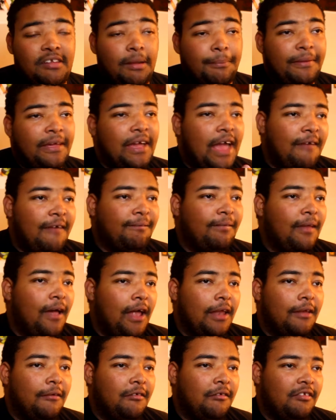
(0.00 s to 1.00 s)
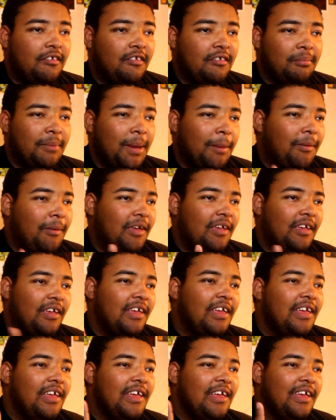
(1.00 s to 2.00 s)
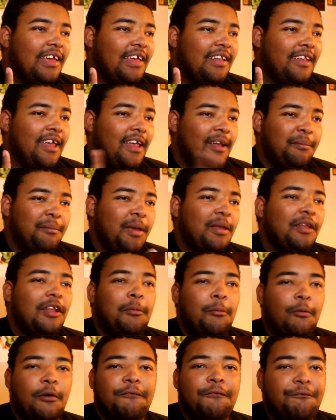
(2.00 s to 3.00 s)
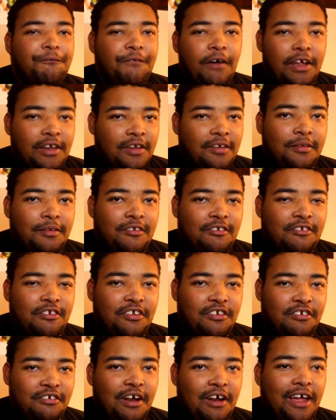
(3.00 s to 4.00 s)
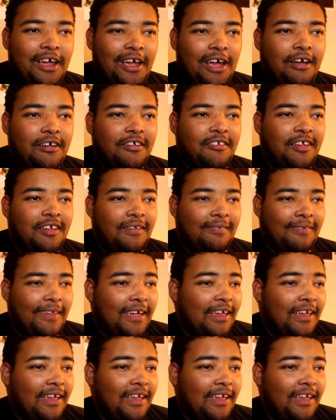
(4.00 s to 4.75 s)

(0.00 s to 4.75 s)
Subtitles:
And then I started getting the idea for episode 13, and I was like, I don't really want to